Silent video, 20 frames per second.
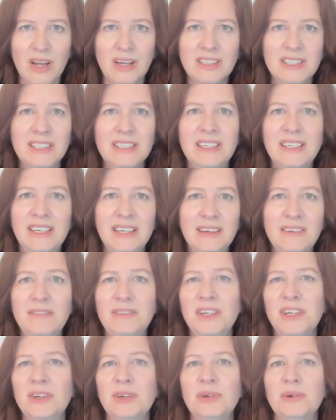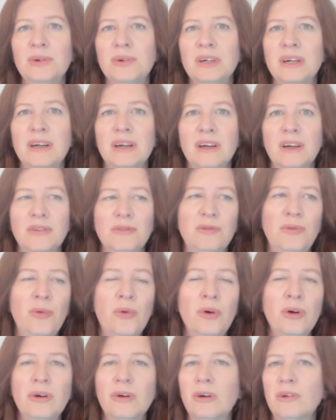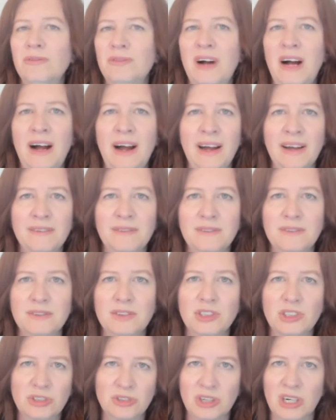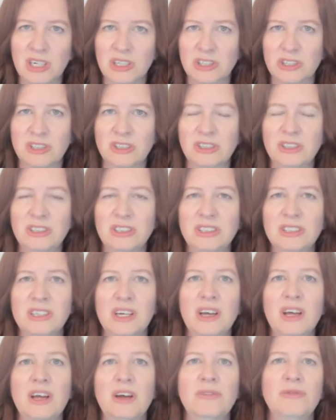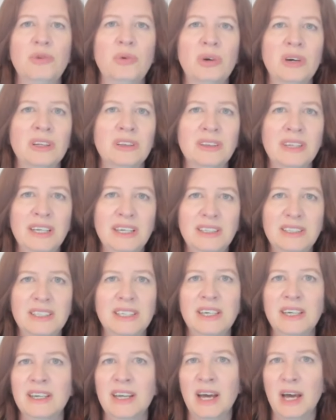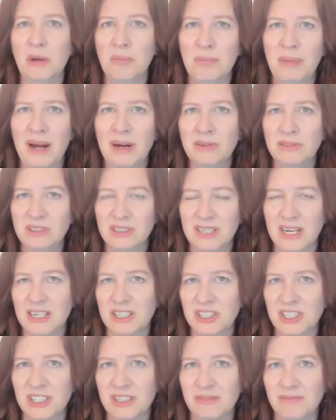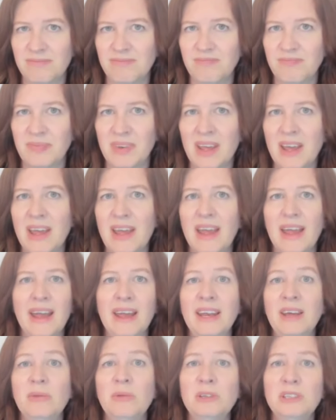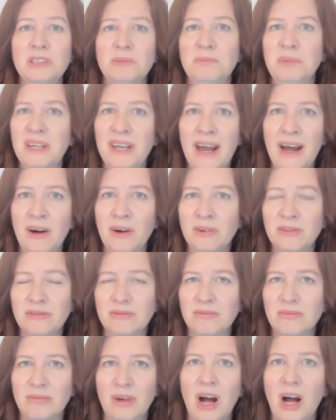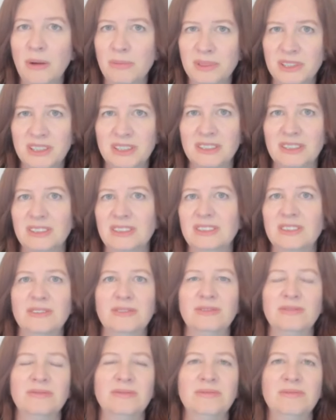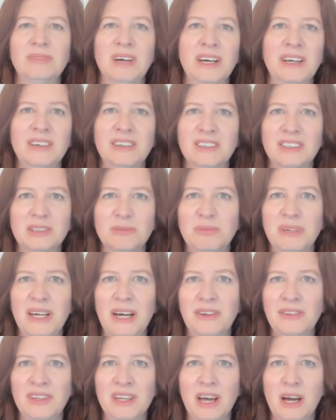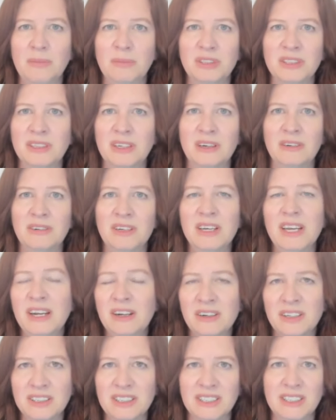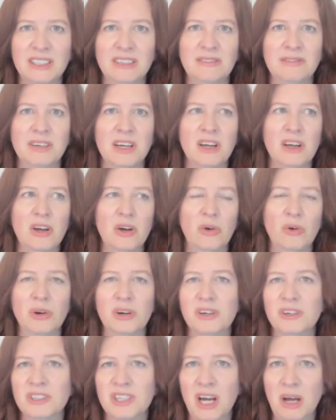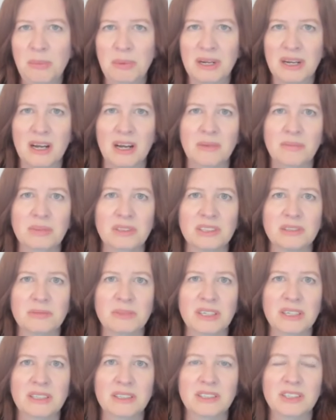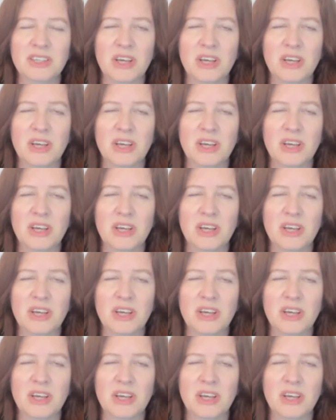to give you 4 or 5 structures for a LinkedIn about section. And it will spit out options, right? It'll spit out the option of a narrative or your top accomplishments.